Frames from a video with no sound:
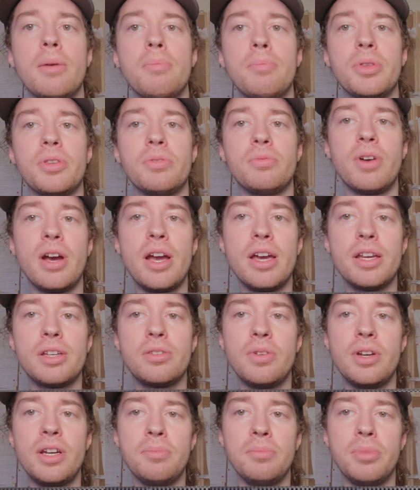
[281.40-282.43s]
But the red,
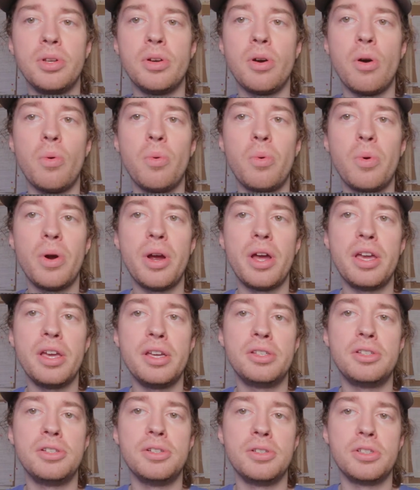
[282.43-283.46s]
green, and blue are way
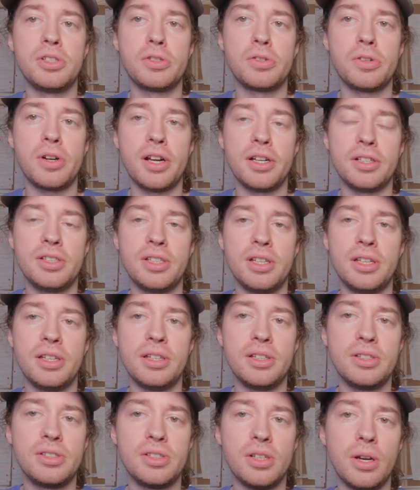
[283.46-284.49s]
too
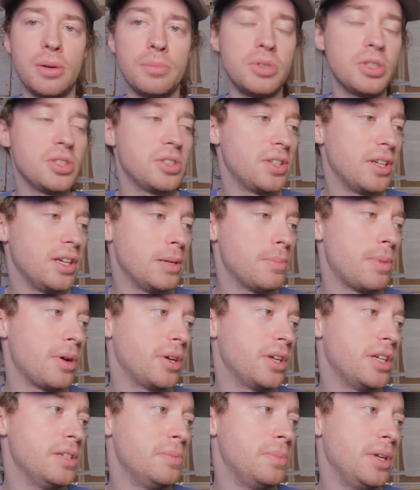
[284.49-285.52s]
distracting, so I'm just thinking
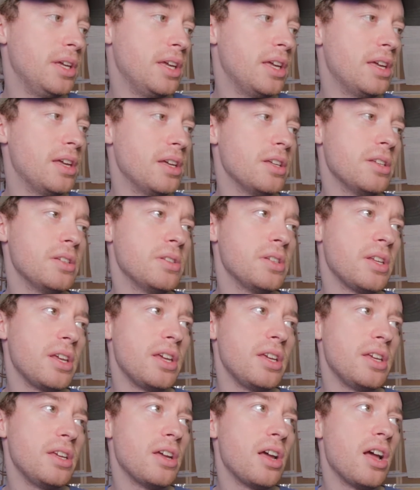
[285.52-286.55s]
about keeping it as
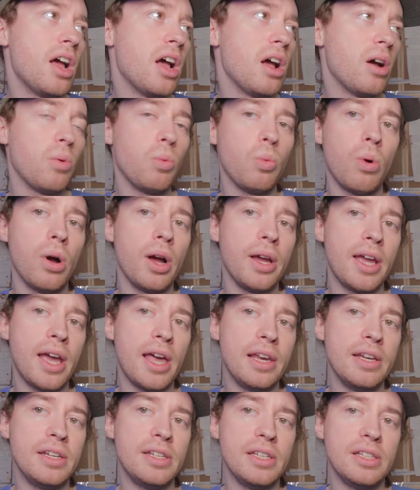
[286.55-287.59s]
a white
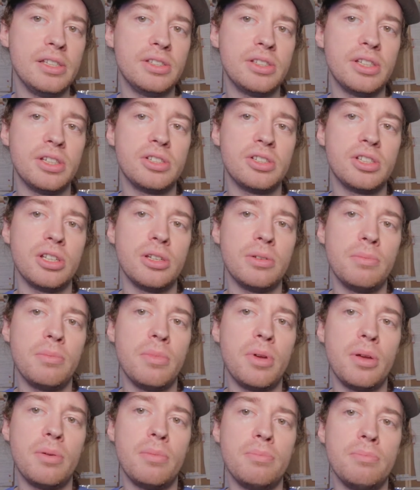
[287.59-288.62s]
LED
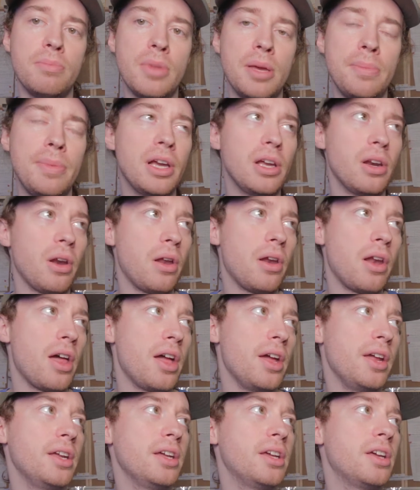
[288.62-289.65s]
system, maybe a lot
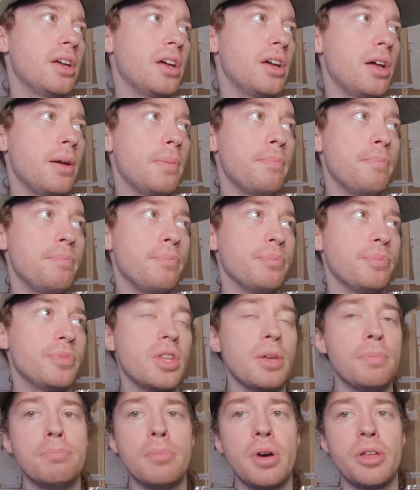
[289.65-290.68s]
like
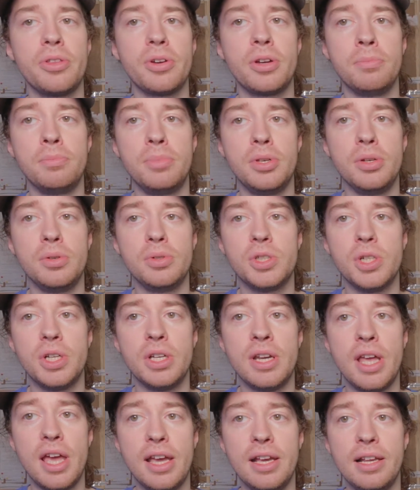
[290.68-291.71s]
the mother computer
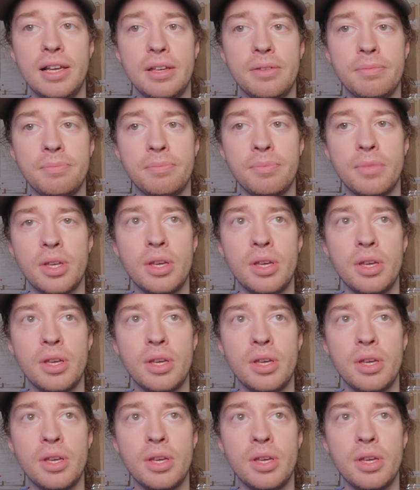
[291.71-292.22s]
in Alien.